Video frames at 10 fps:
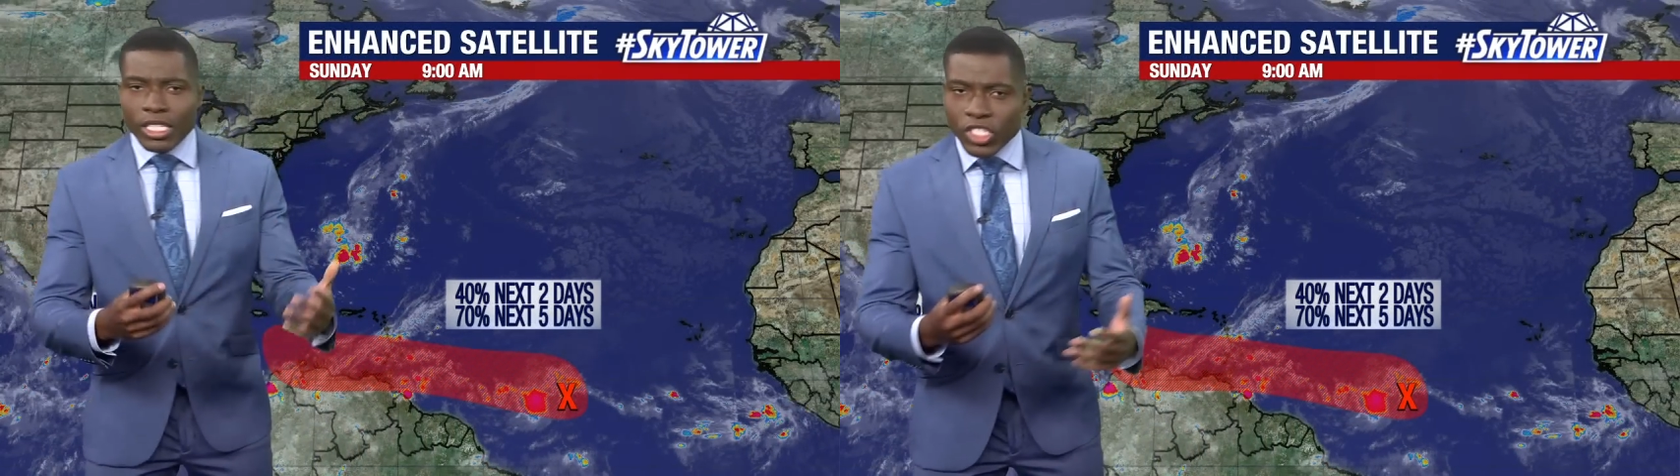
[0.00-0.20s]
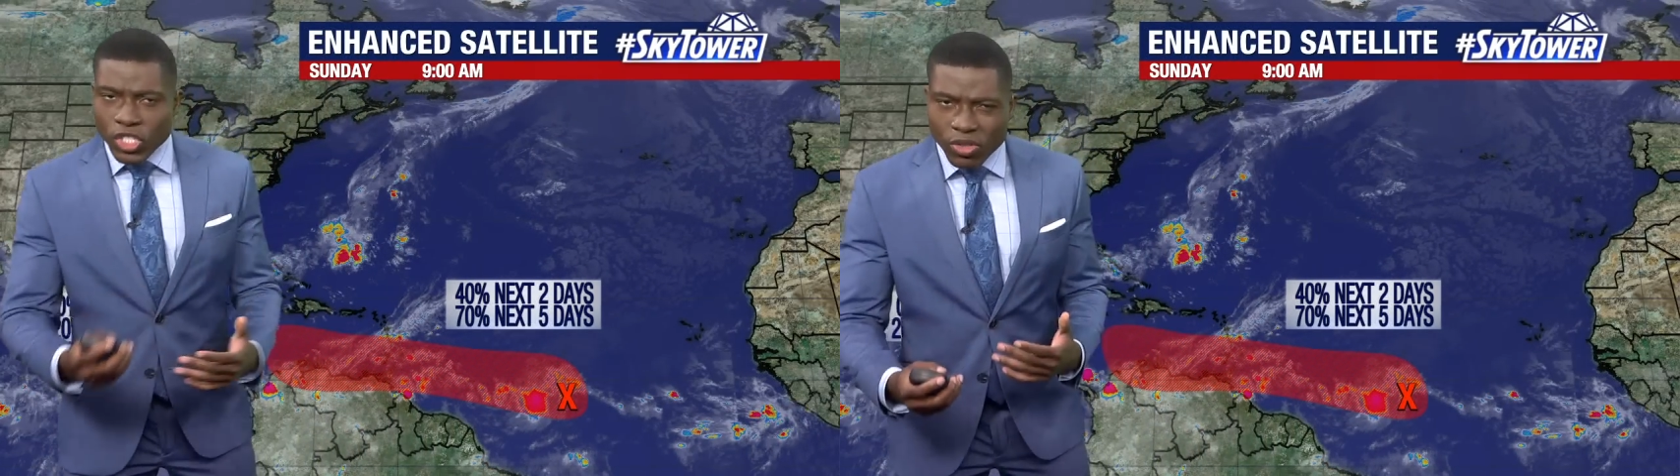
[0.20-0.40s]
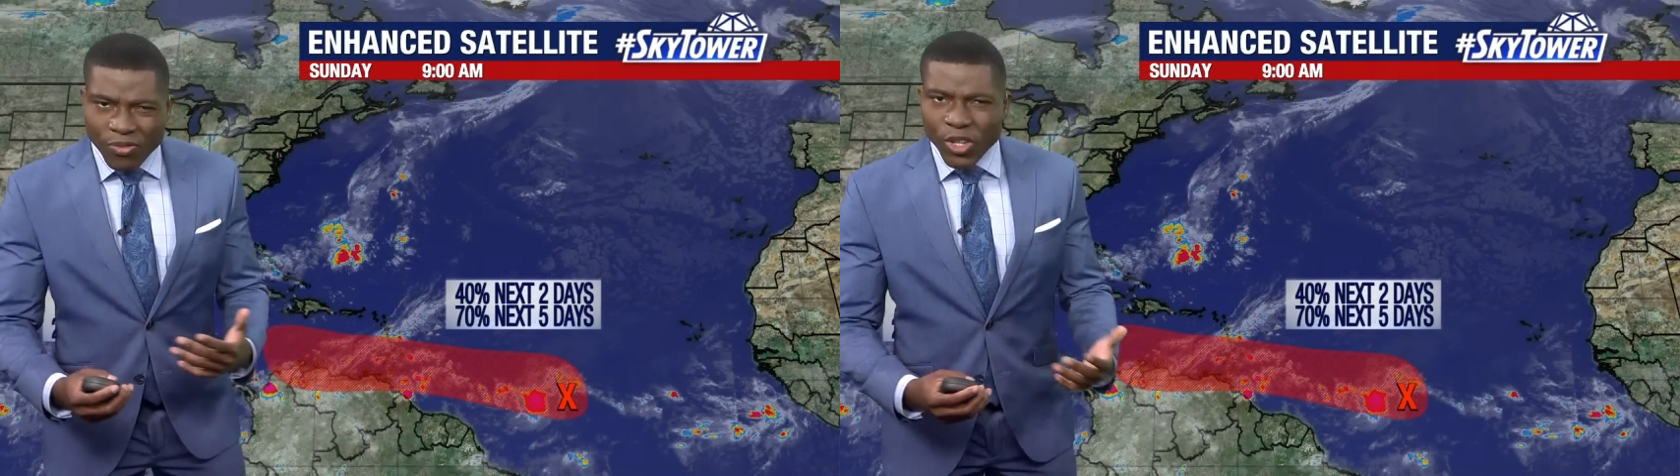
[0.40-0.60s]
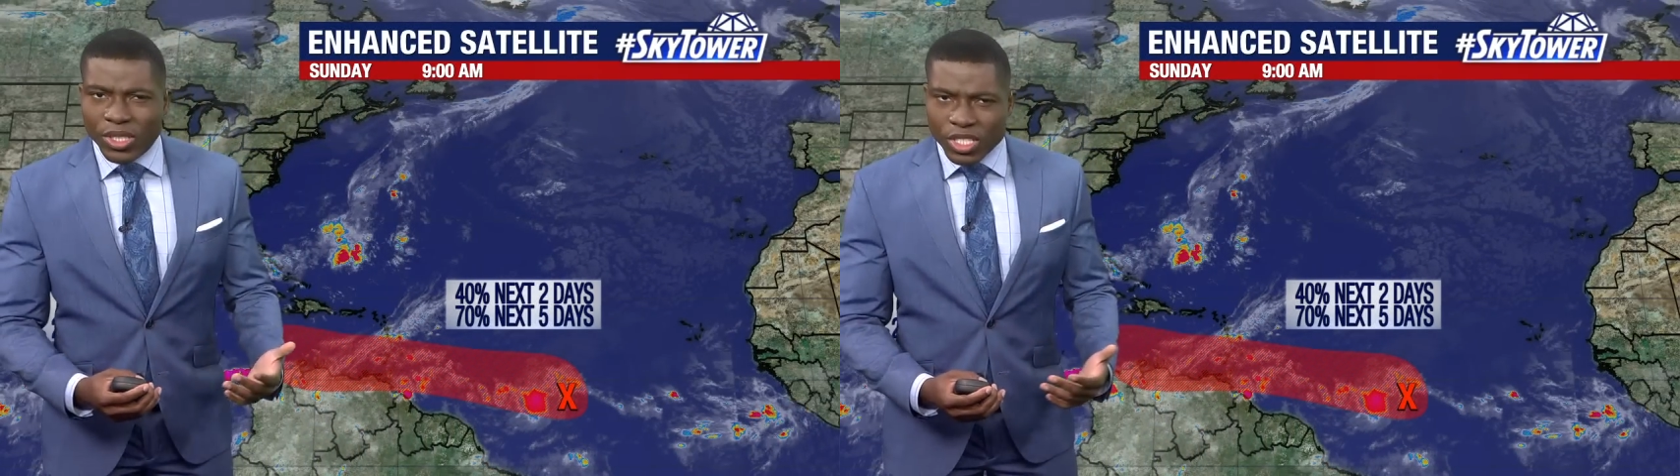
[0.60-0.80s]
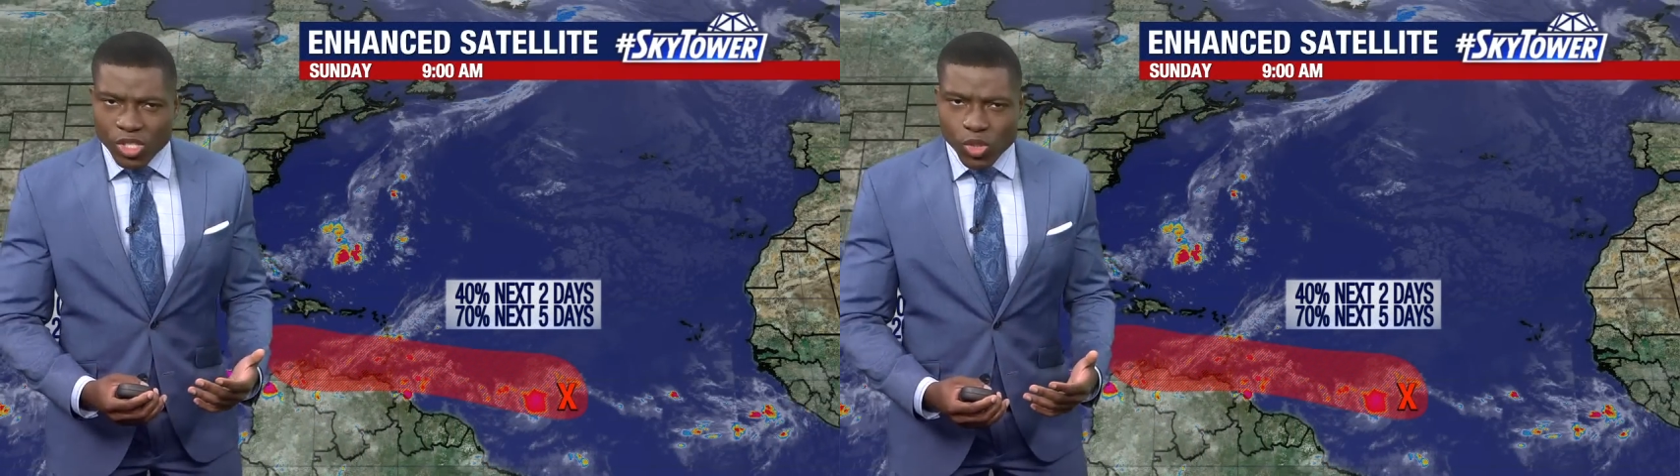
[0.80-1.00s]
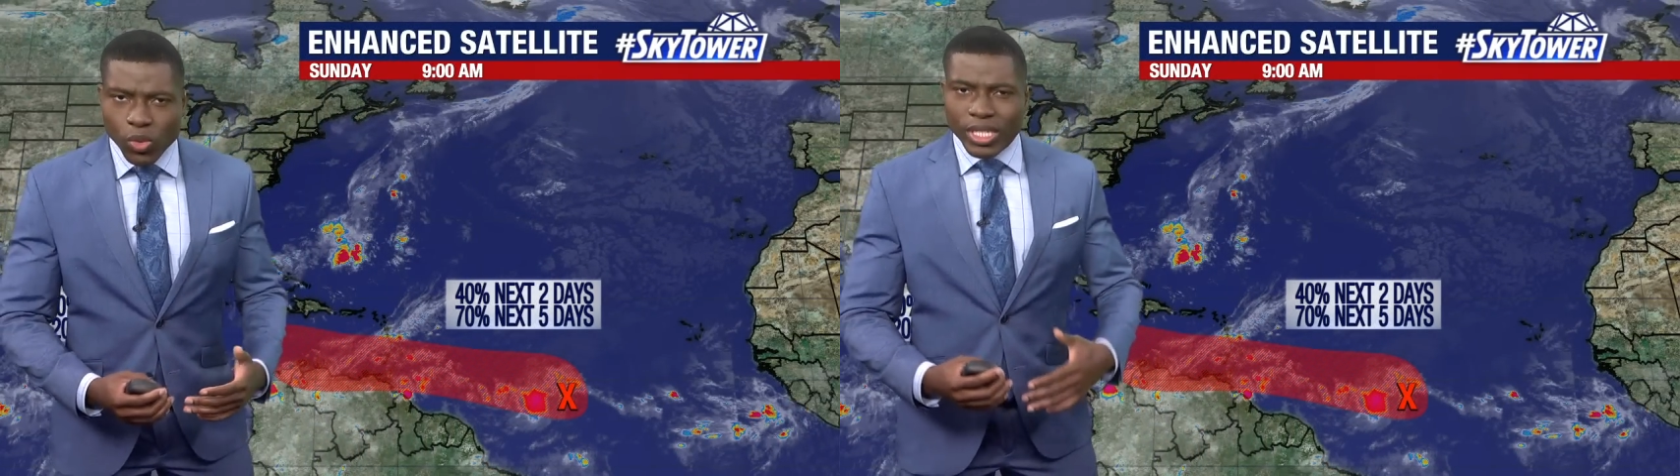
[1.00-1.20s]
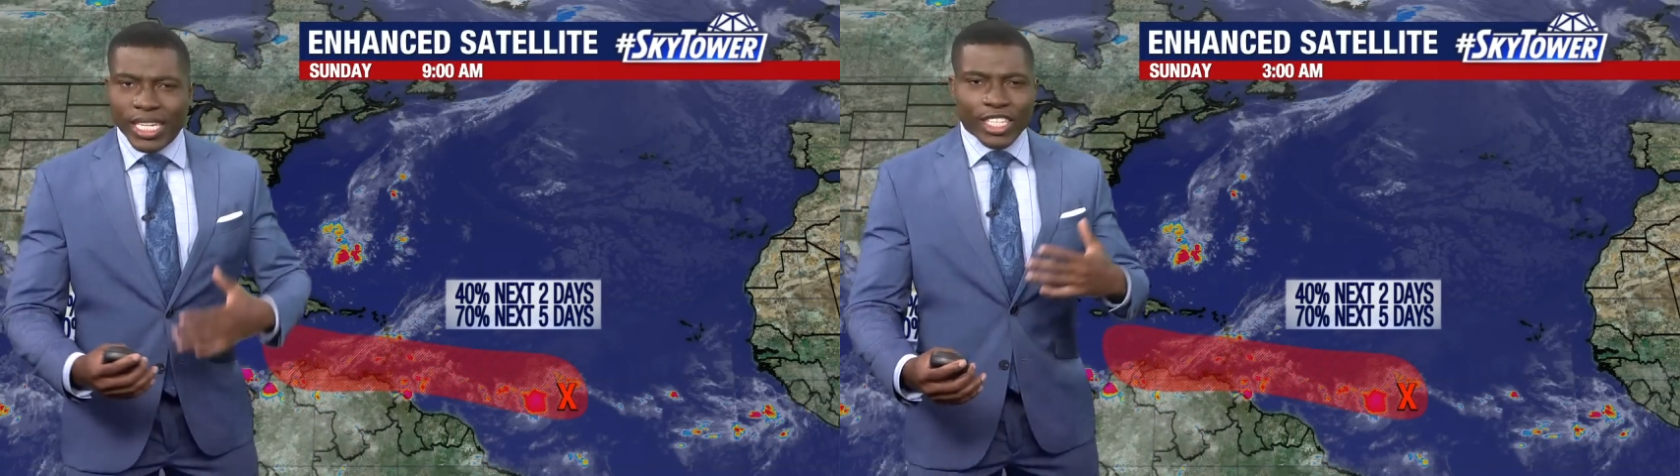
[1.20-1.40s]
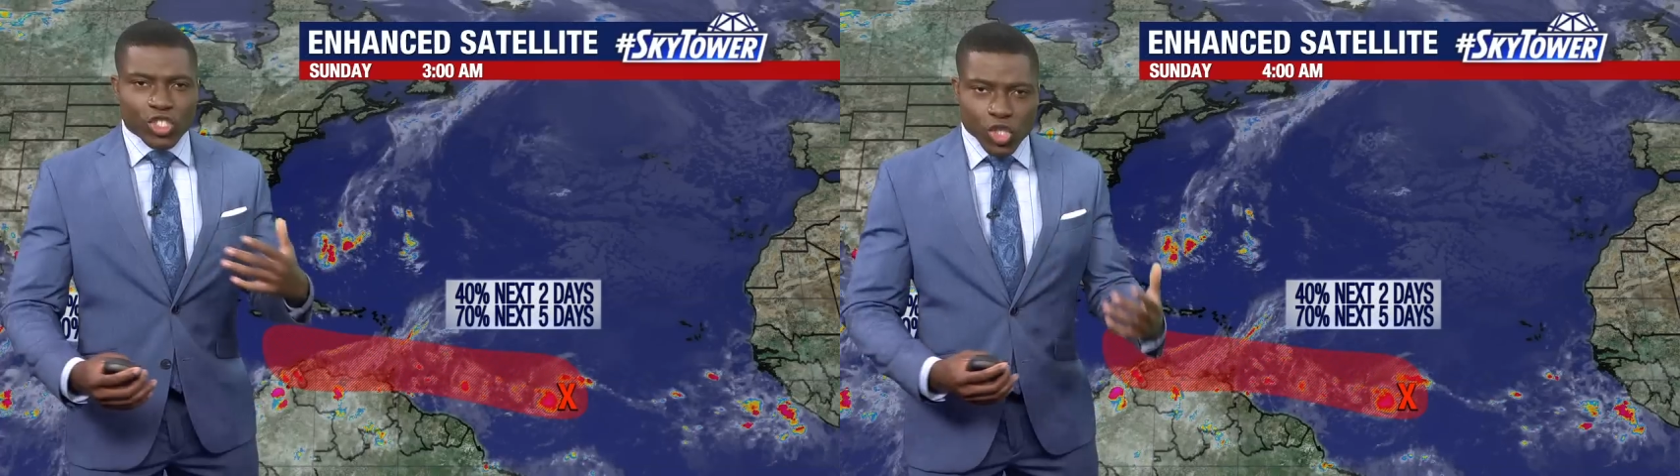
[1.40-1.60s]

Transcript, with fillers: Still fairly disorganized,